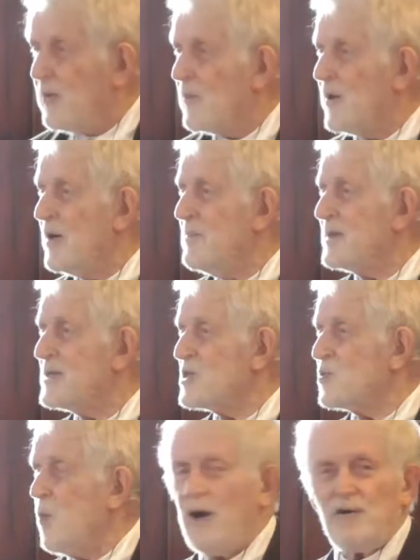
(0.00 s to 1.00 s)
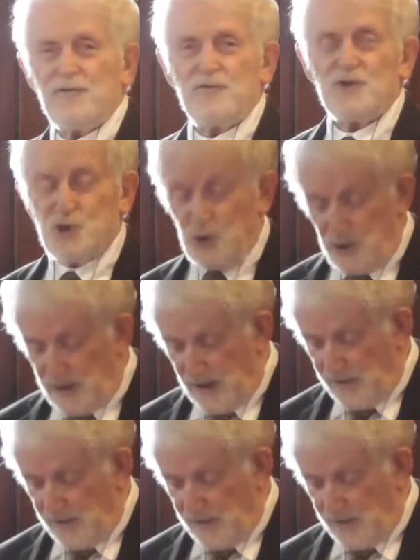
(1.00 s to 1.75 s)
When I met his wife shortly